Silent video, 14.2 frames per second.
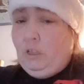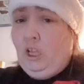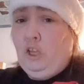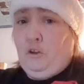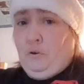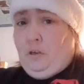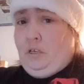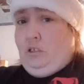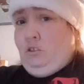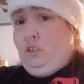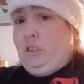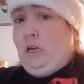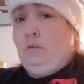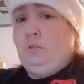You can
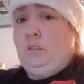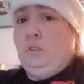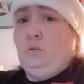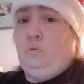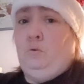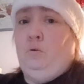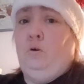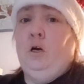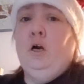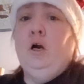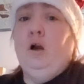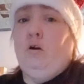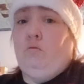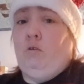use the old school
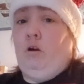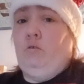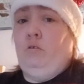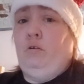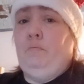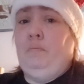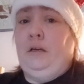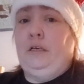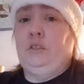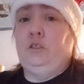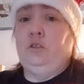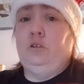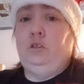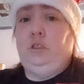rotary
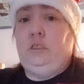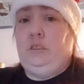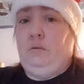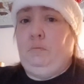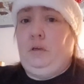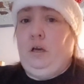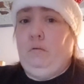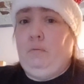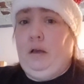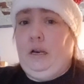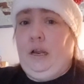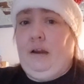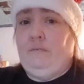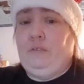mixers. Some of y'all
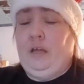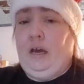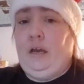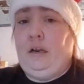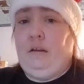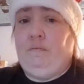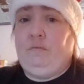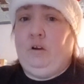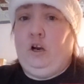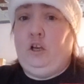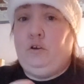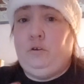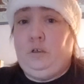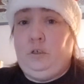might have that. If
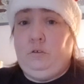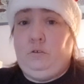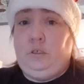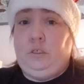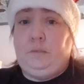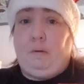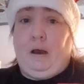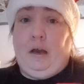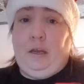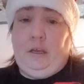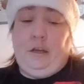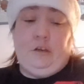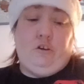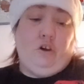not, you can do this by
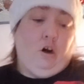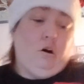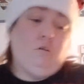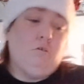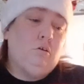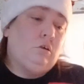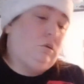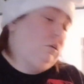hand, y'all.